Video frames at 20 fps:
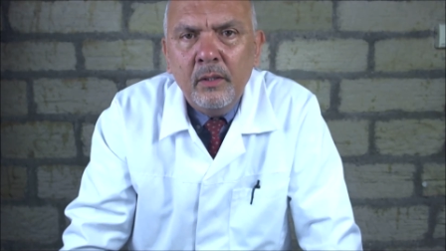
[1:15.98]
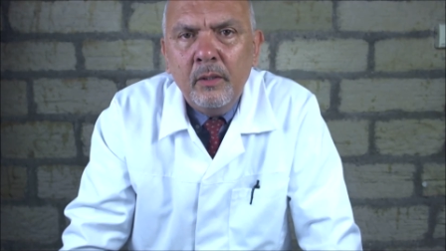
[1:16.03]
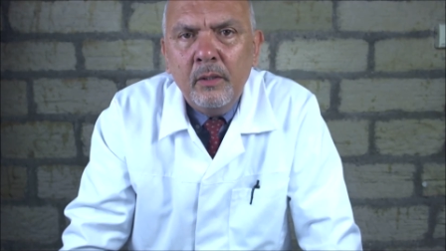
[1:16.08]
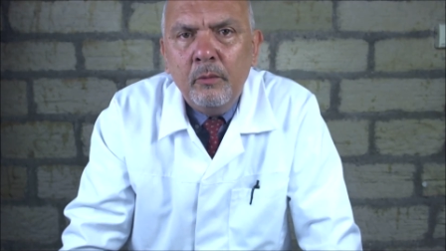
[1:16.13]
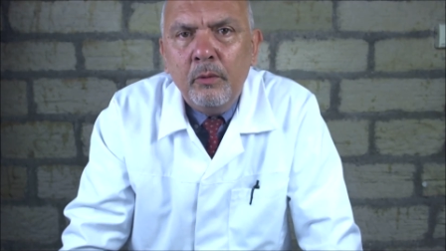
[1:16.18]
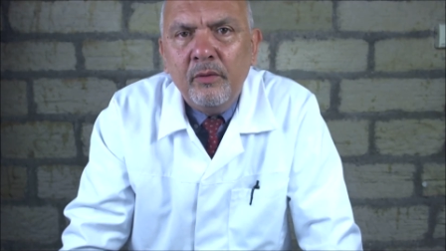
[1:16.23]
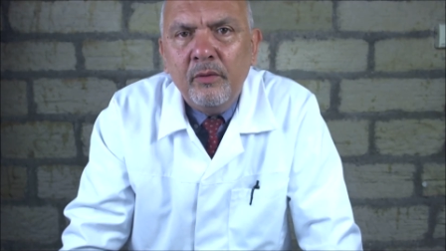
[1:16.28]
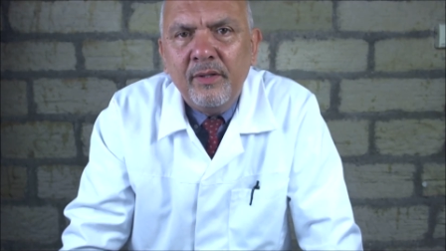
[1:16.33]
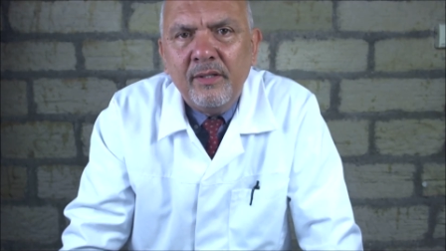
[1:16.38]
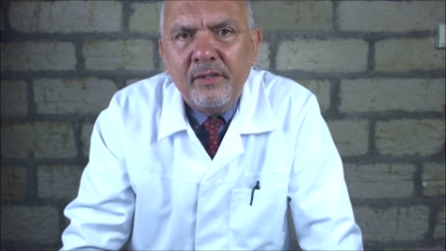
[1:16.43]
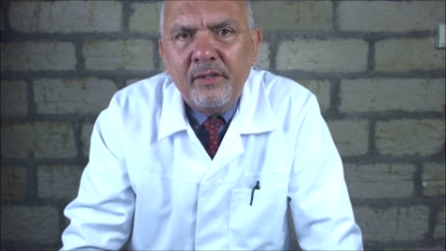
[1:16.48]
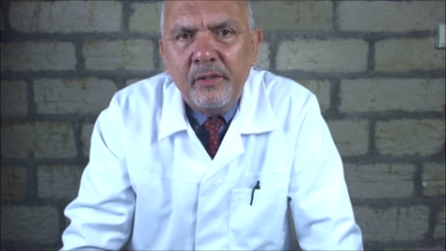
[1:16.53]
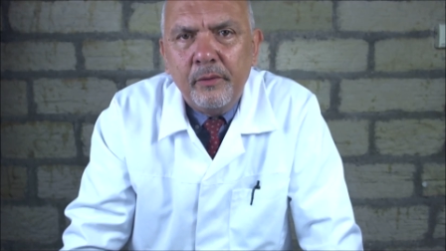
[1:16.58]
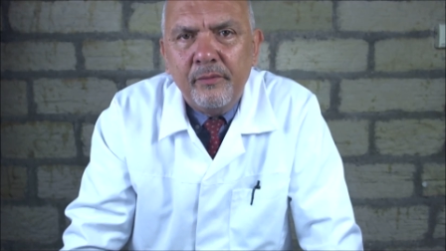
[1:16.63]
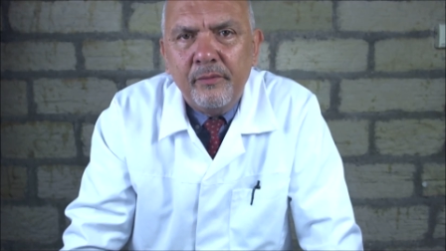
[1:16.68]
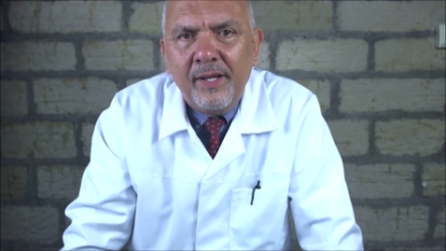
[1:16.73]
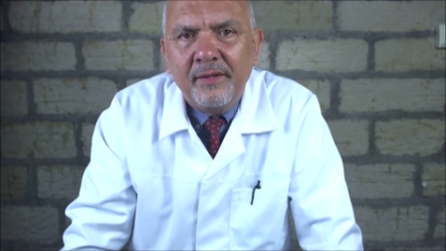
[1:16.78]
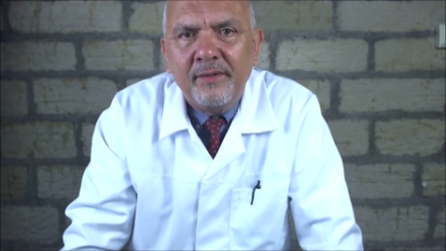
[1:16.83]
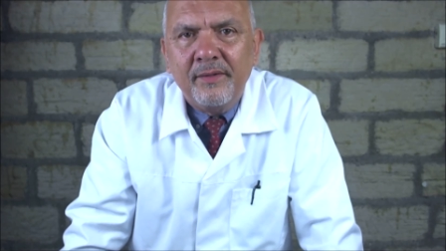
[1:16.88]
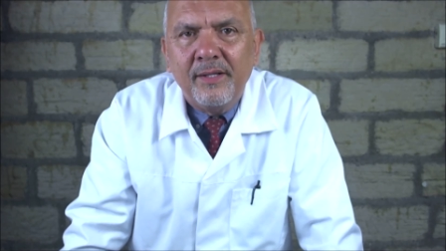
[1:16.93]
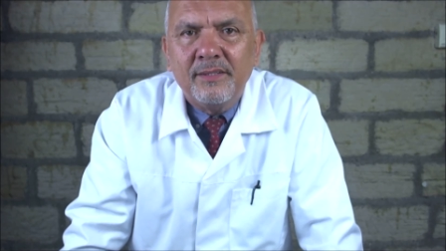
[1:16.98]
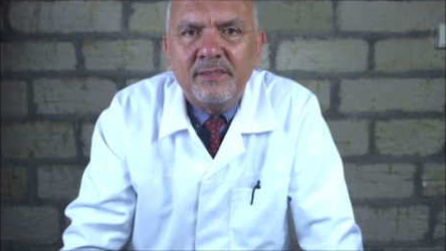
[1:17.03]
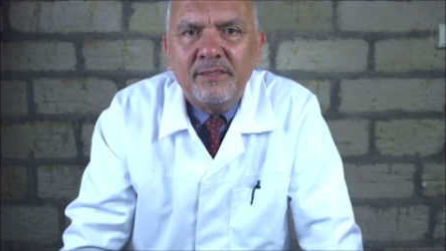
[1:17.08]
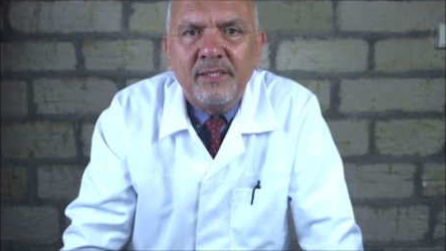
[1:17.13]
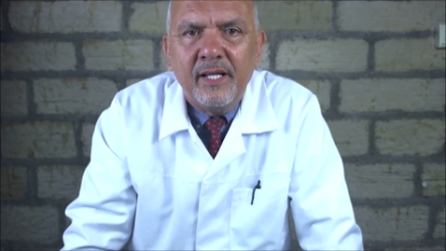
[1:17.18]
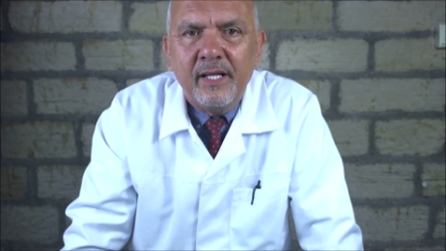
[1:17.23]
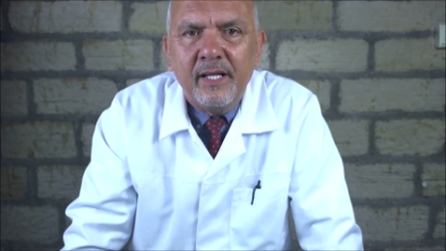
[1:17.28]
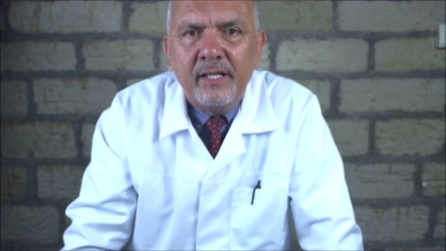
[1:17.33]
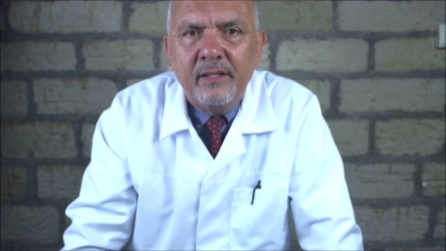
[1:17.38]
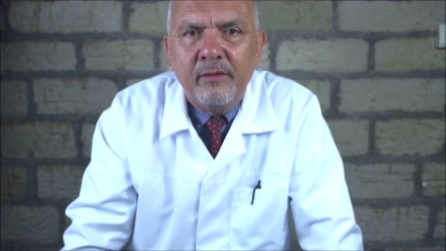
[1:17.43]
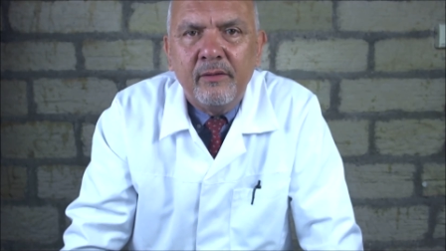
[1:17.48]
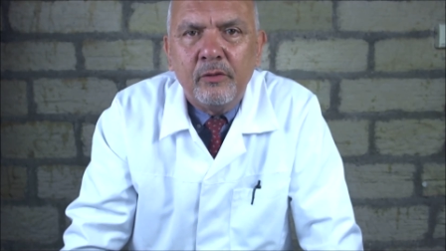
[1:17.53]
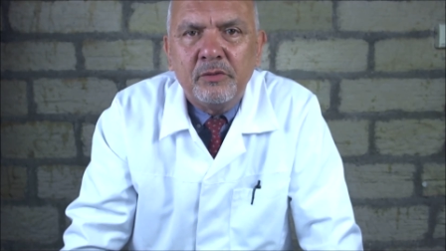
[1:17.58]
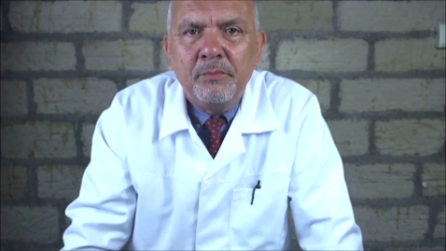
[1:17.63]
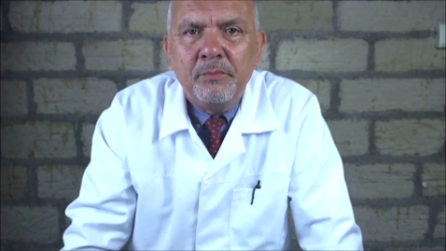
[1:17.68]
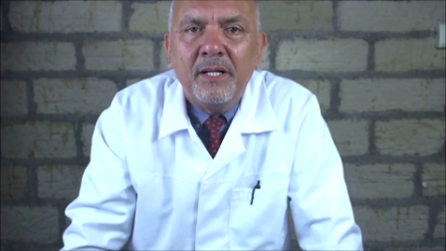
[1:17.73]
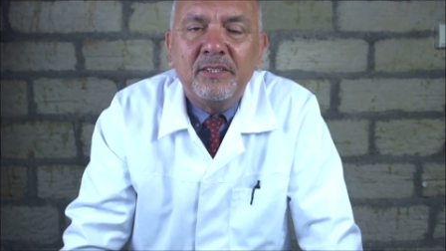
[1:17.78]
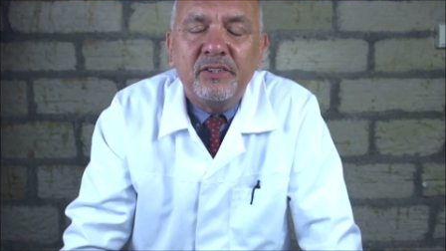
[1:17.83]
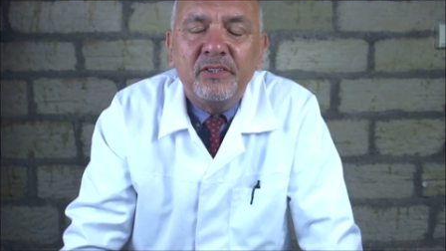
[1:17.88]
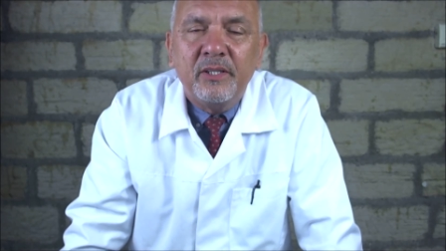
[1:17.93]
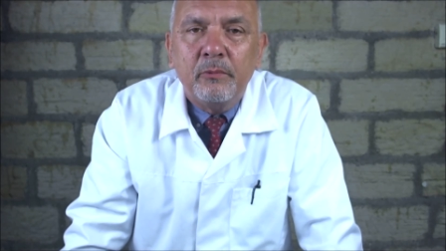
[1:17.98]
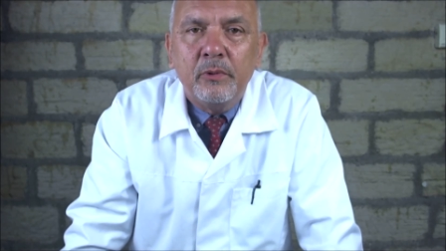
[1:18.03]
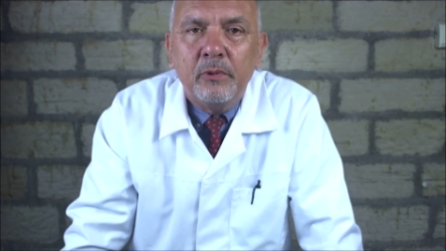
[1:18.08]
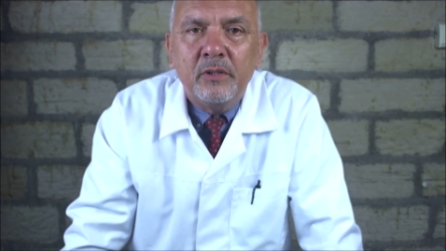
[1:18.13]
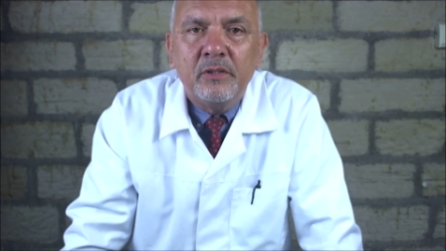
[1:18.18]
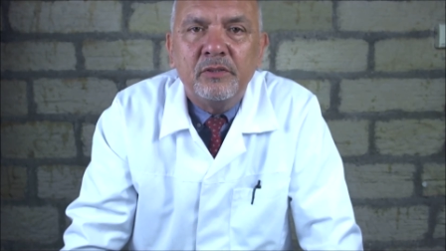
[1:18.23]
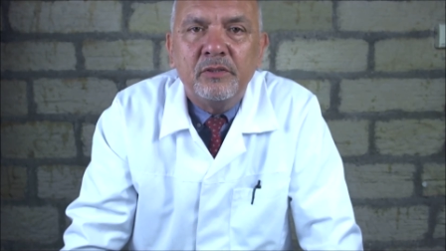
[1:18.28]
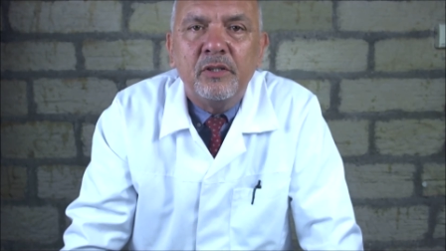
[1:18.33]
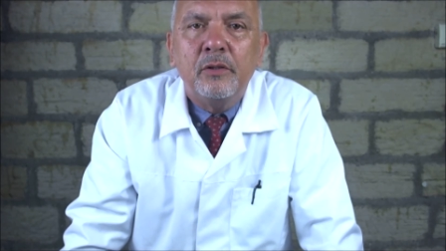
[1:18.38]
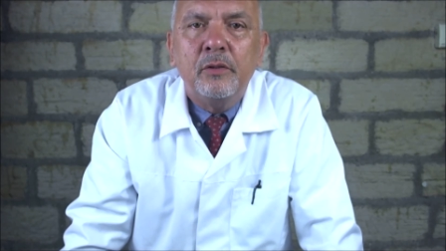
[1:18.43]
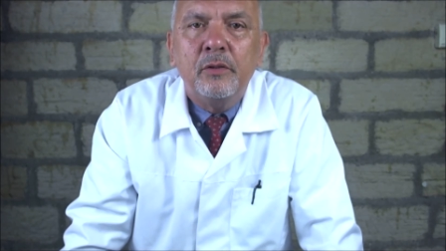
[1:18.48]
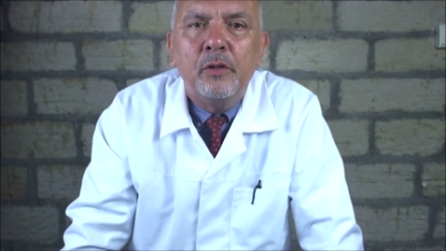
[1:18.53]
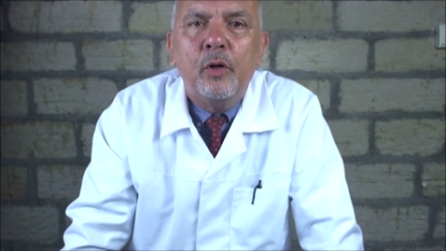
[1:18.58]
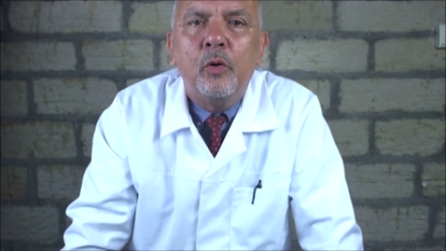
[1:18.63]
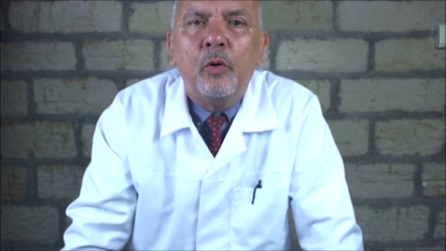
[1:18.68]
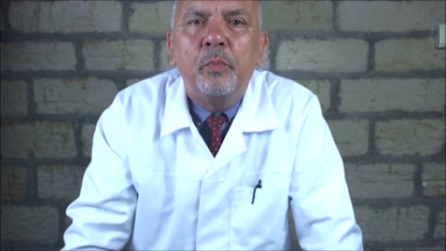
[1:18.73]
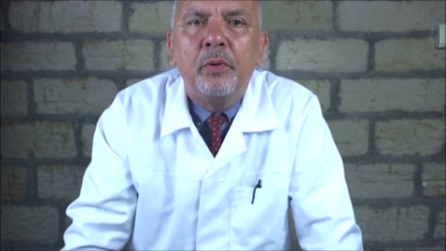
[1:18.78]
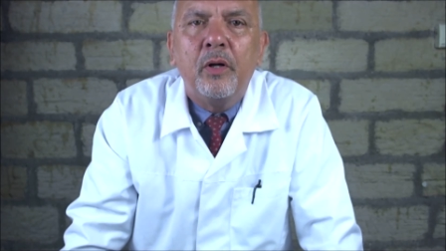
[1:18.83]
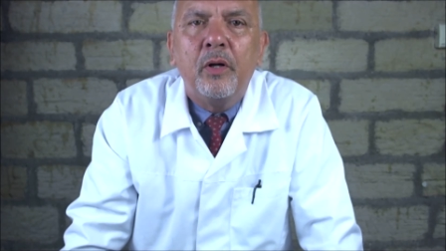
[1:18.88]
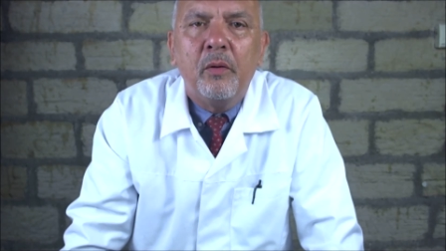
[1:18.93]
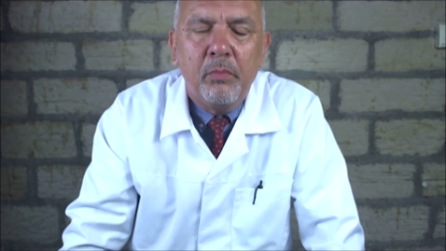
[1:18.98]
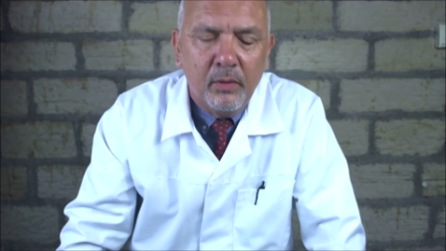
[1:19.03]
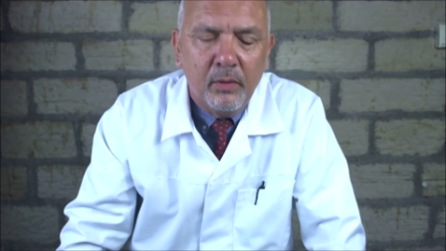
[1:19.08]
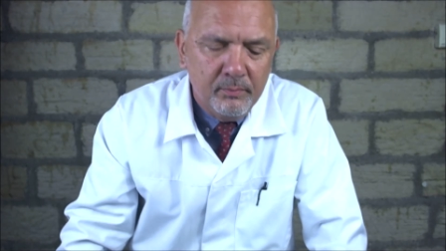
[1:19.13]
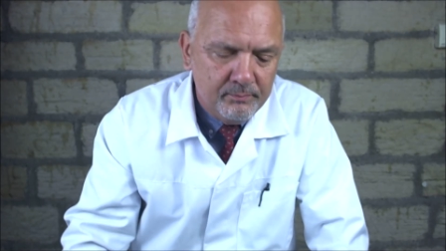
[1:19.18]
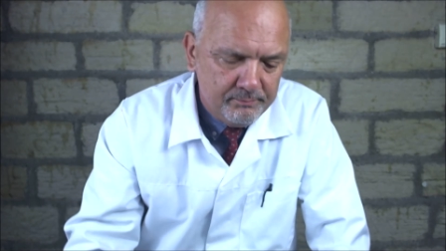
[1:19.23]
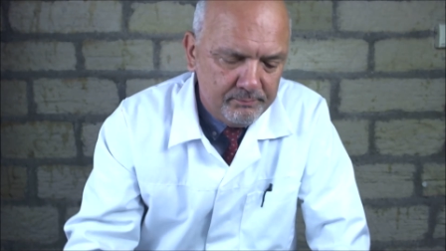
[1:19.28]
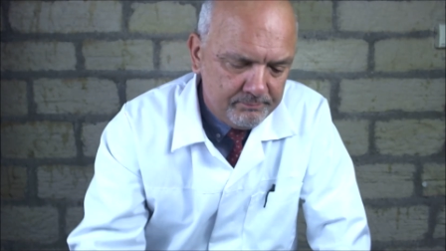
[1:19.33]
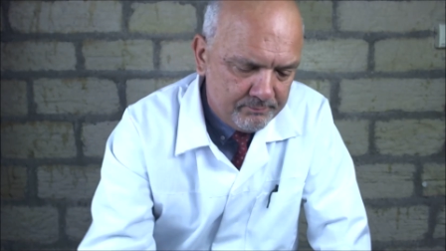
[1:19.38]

what they'll do then, they'll say those magic words, no problem.